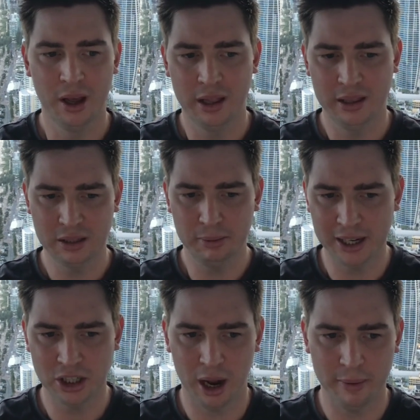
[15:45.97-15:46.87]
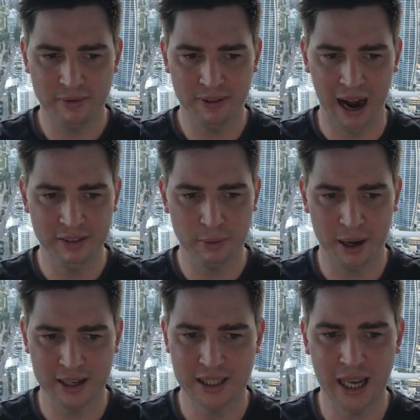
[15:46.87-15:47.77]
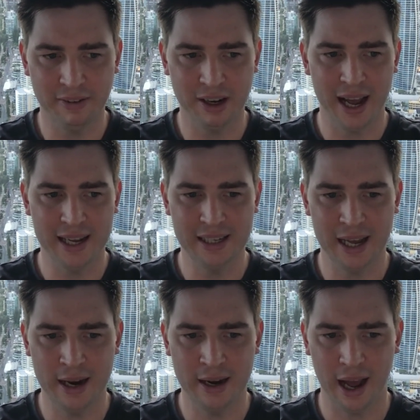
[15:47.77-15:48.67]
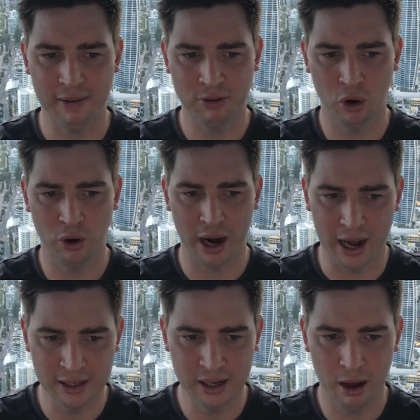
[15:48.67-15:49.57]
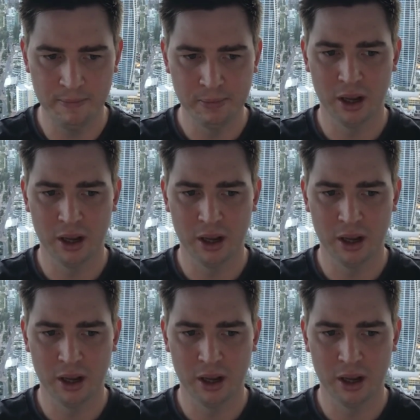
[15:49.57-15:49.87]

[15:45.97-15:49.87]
This matchup, 5 of the past 7 head-to-head have gone under.